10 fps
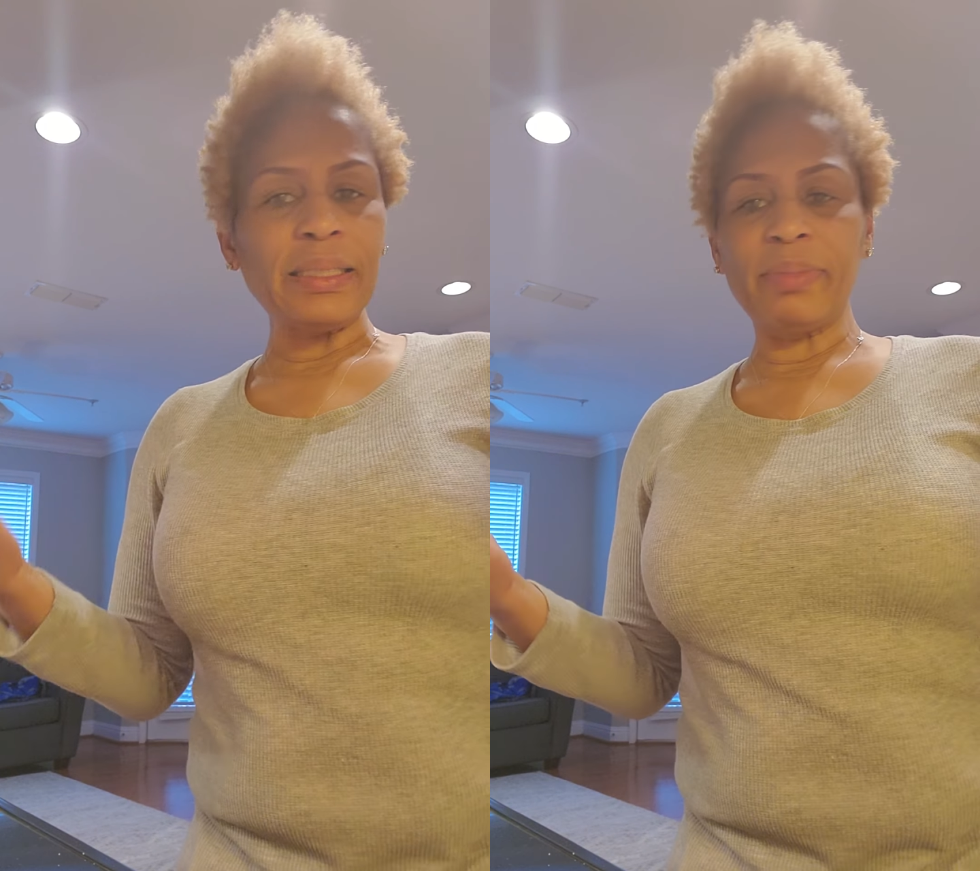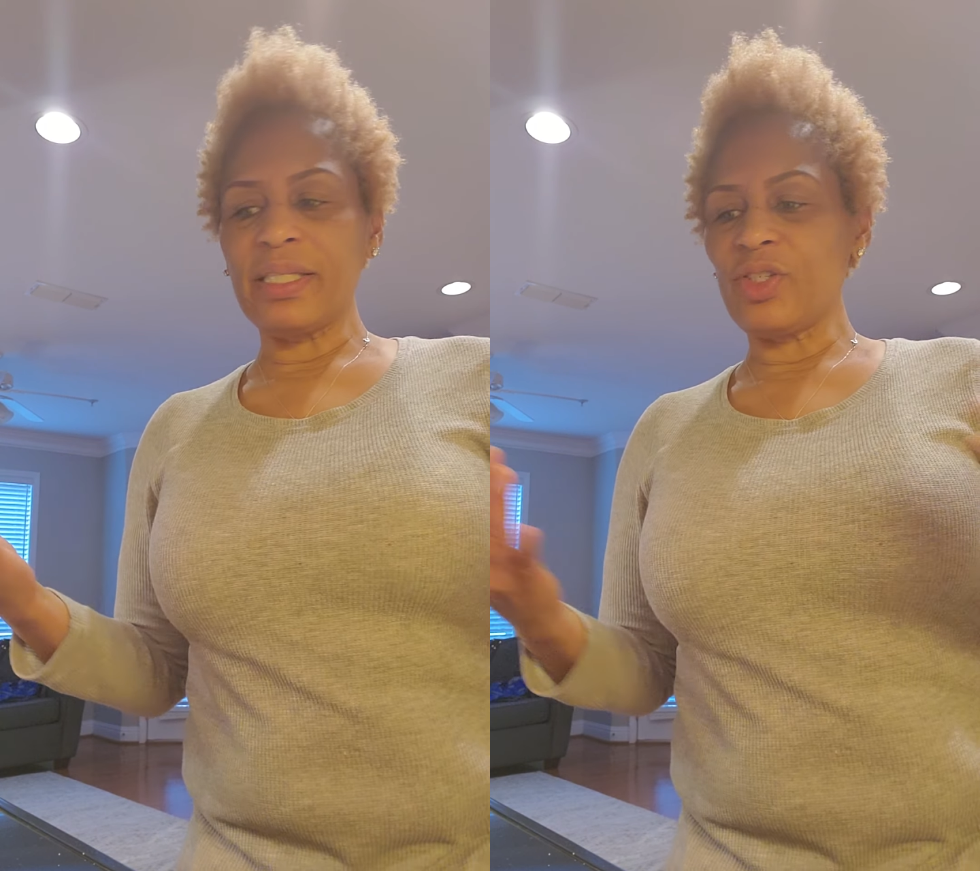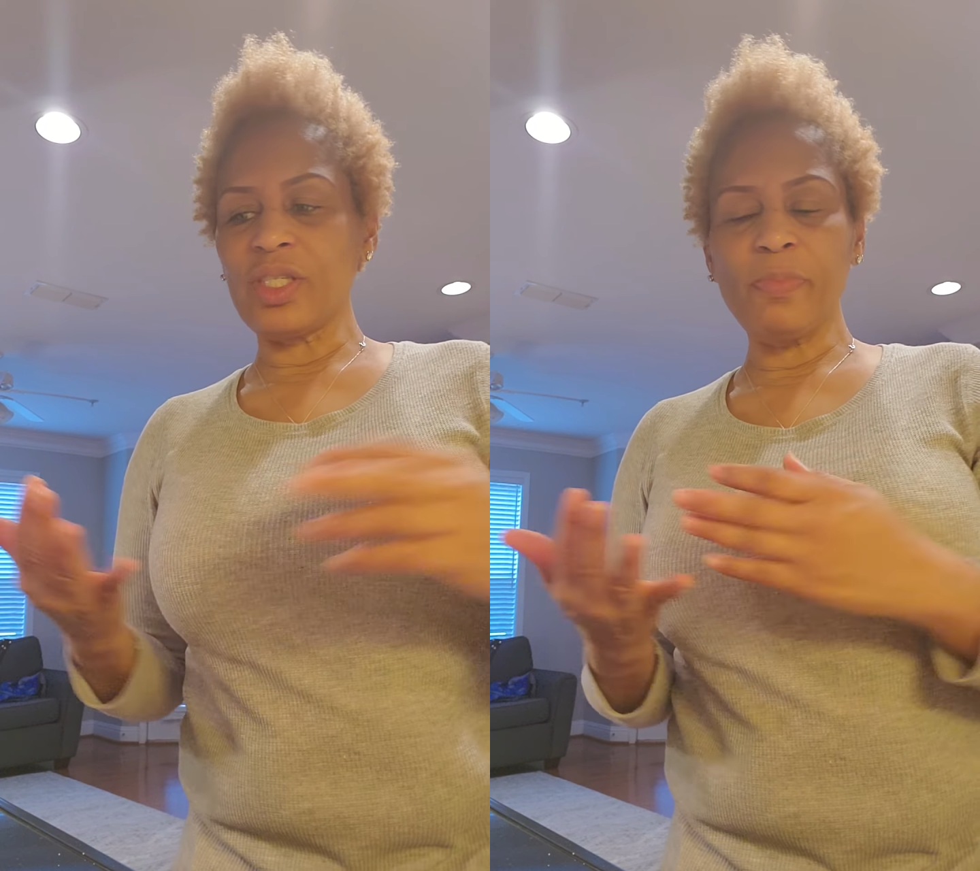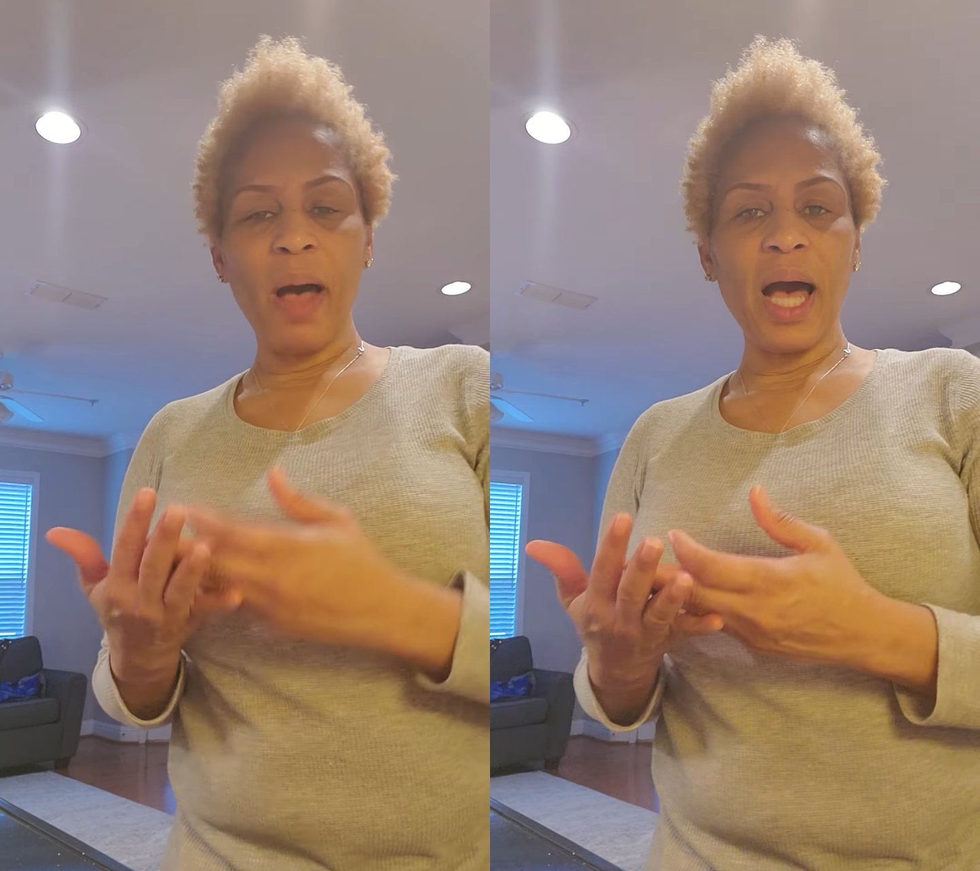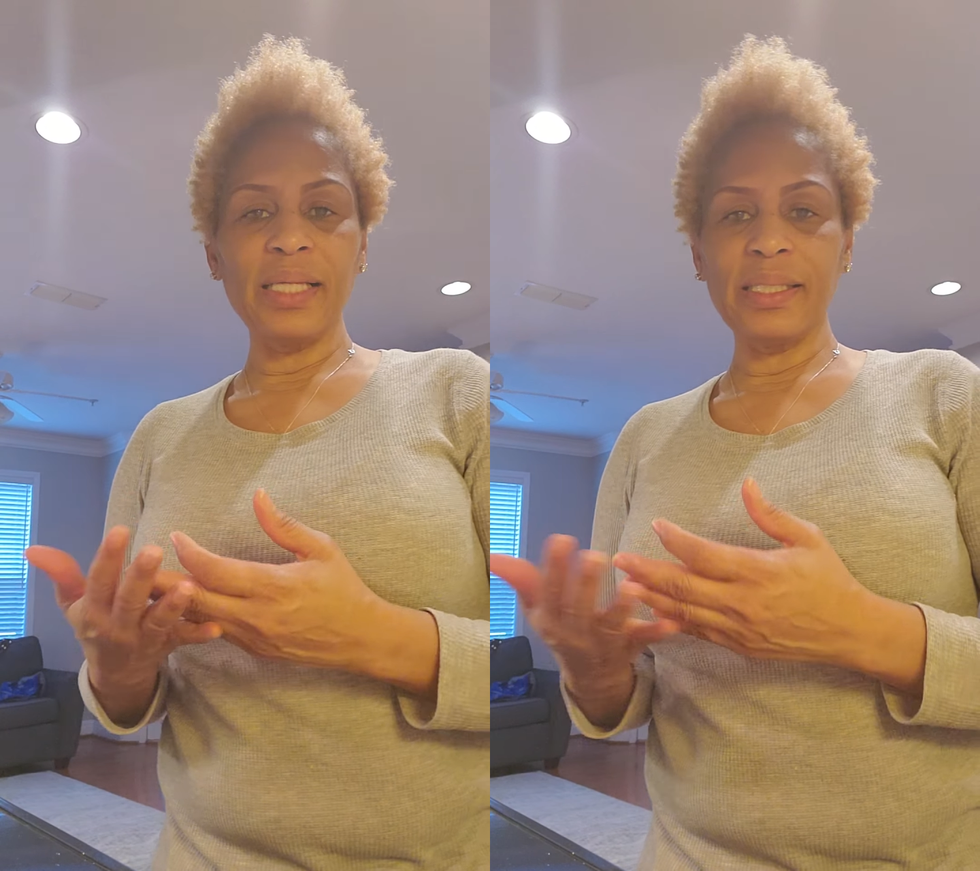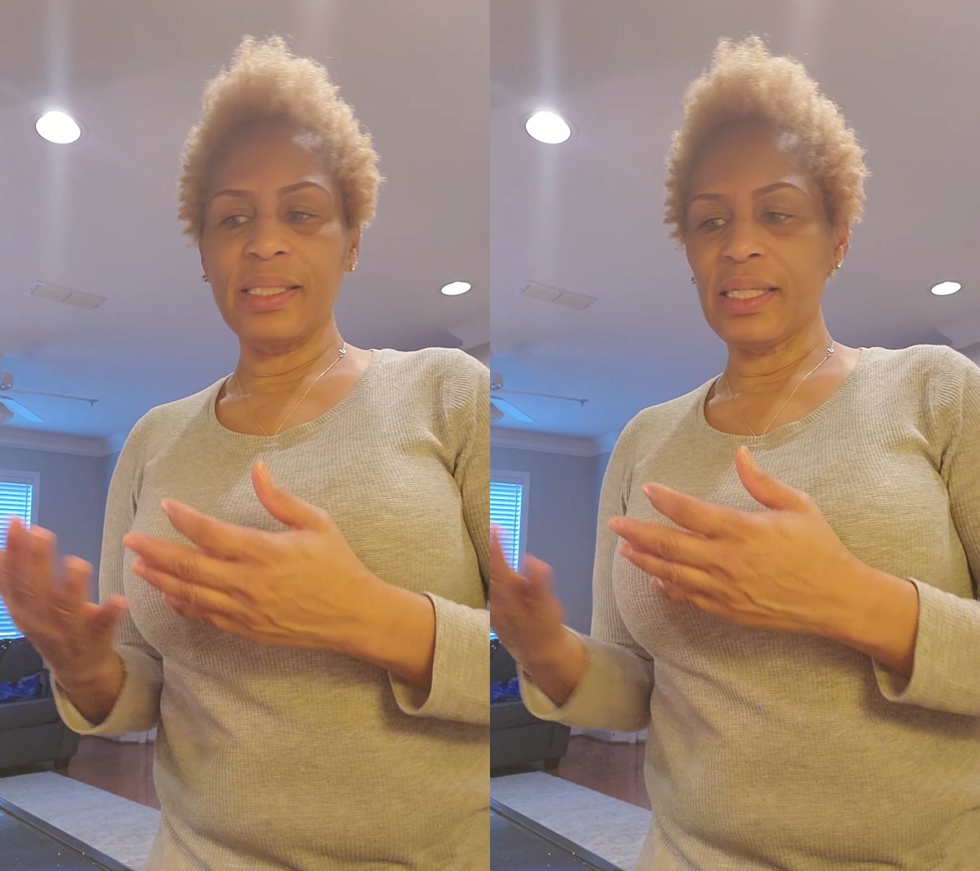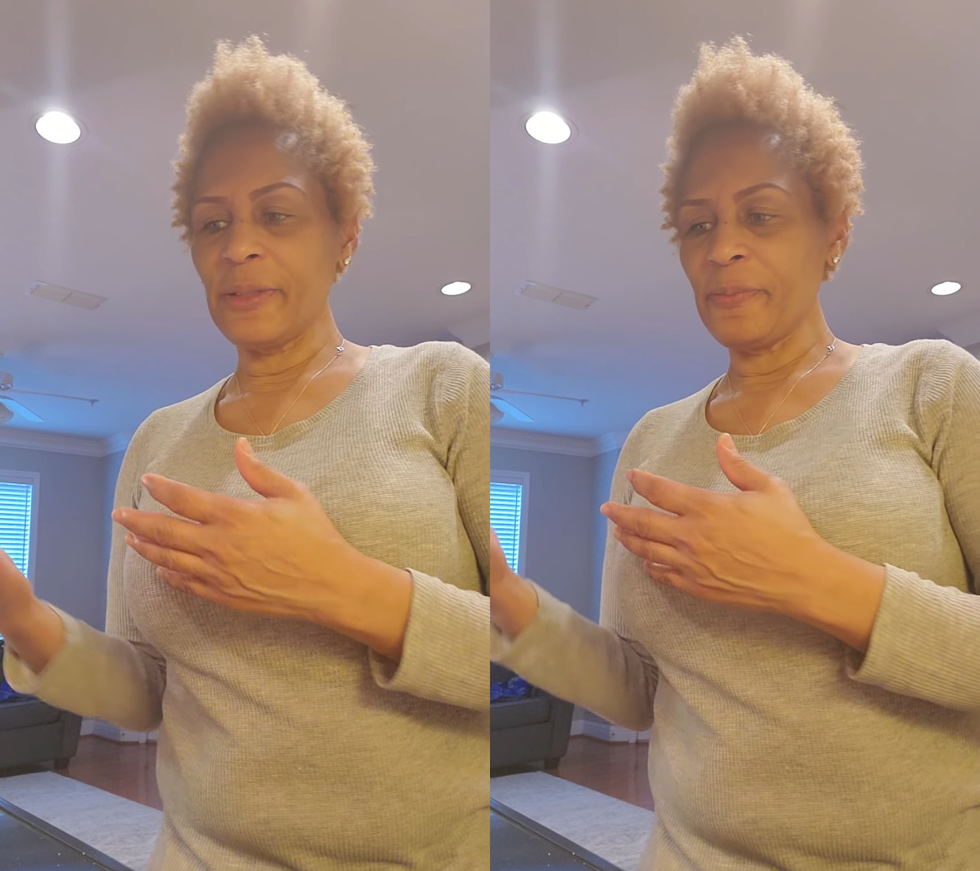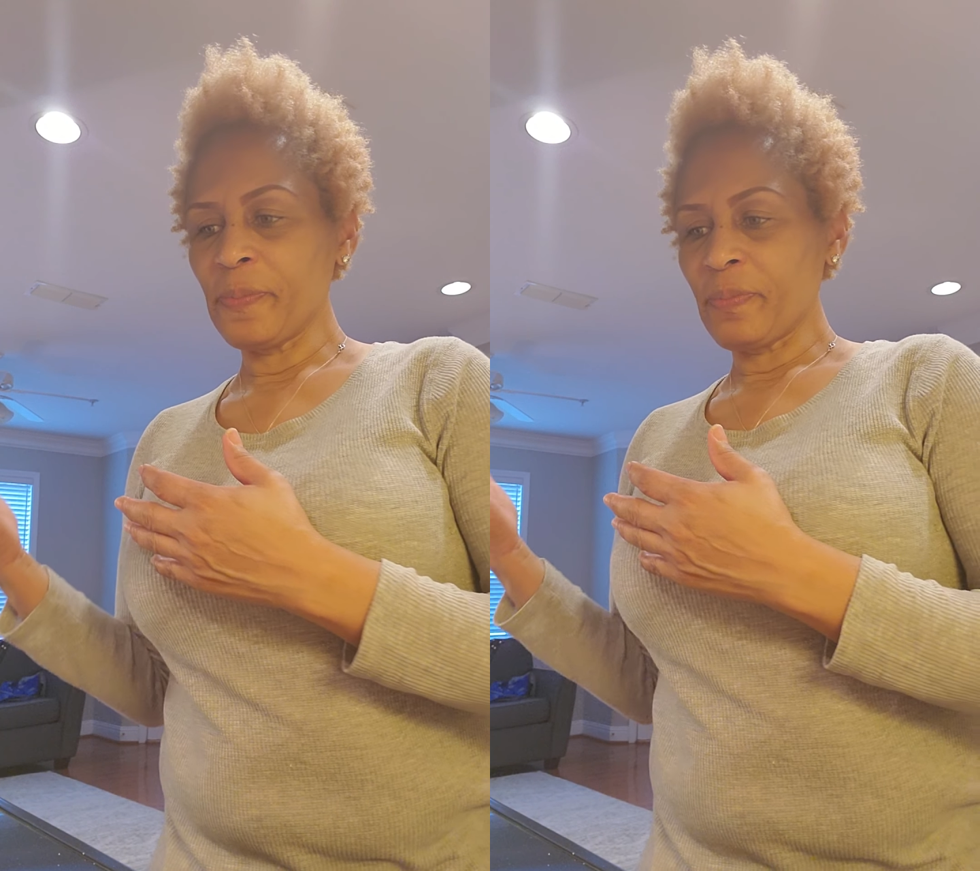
but it's just pasta.